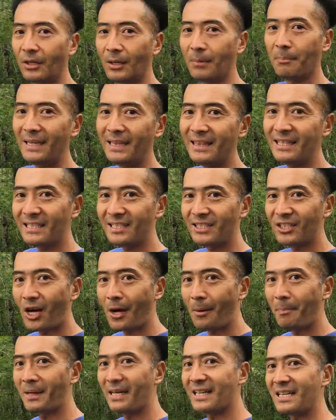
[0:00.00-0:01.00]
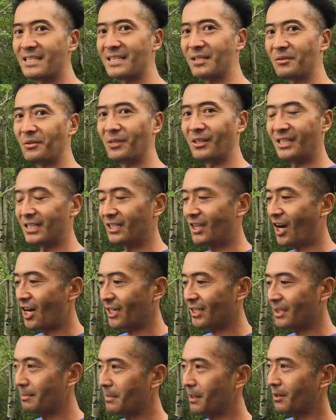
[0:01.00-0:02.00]
So I bet this topic isn't really
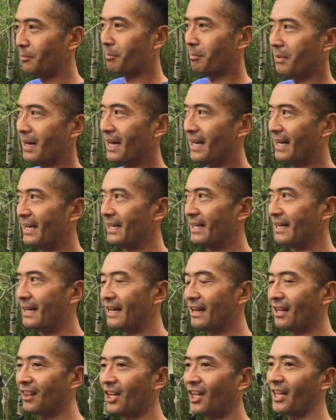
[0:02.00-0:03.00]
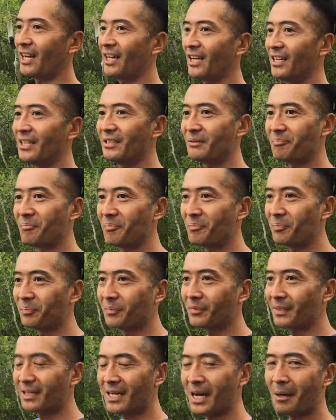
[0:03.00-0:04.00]
talked about by a lot of
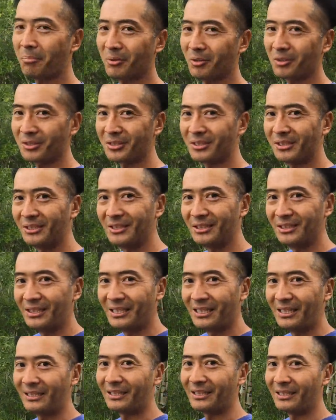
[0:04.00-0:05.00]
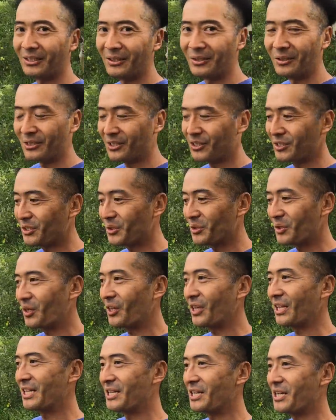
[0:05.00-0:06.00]
couples. You know, it's too
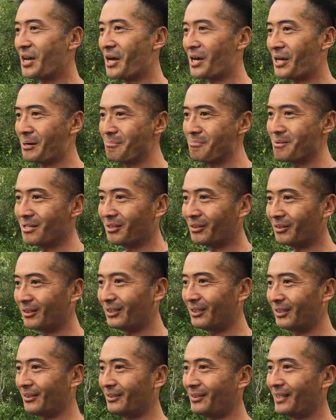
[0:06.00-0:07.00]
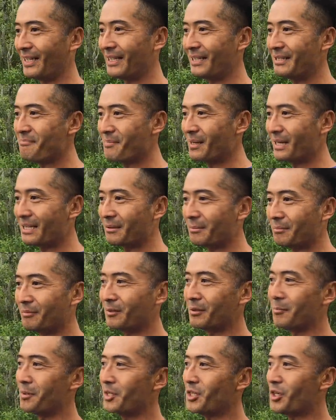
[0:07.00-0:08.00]
early to talk about, right? Because
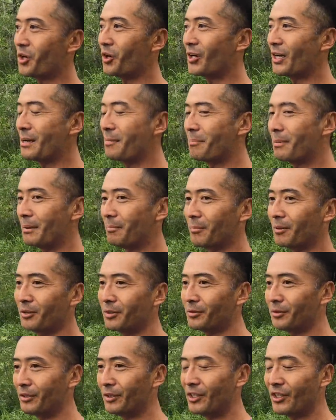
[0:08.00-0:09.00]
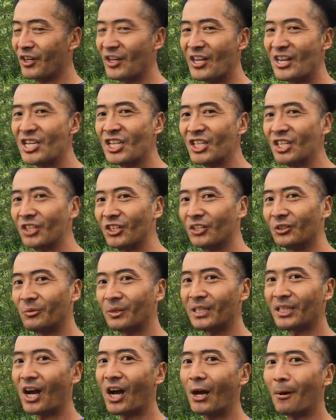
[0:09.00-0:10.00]
the majority of people through traditional
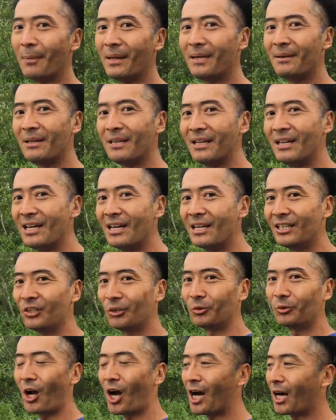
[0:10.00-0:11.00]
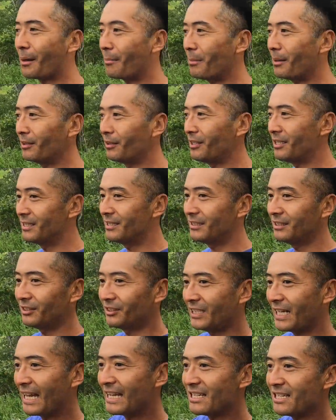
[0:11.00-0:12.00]
retirement don't talk about this
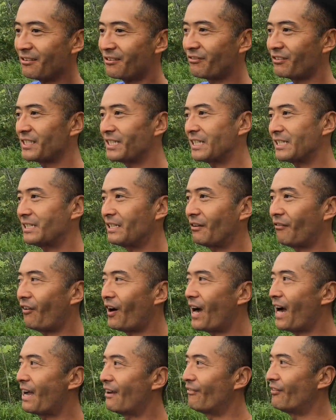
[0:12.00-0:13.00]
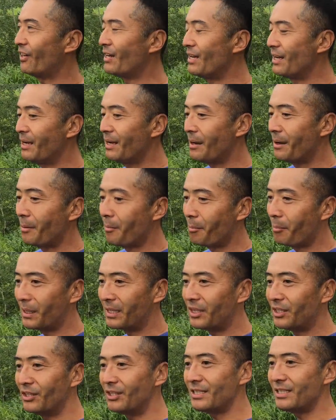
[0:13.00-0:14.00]
till the age of 65.
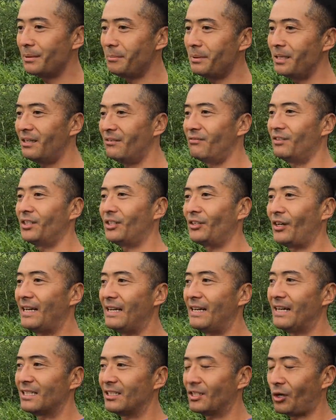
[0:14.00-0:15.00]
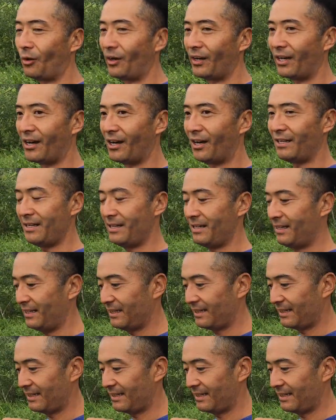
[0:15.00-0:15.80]
But there is a bit of a trend that's going on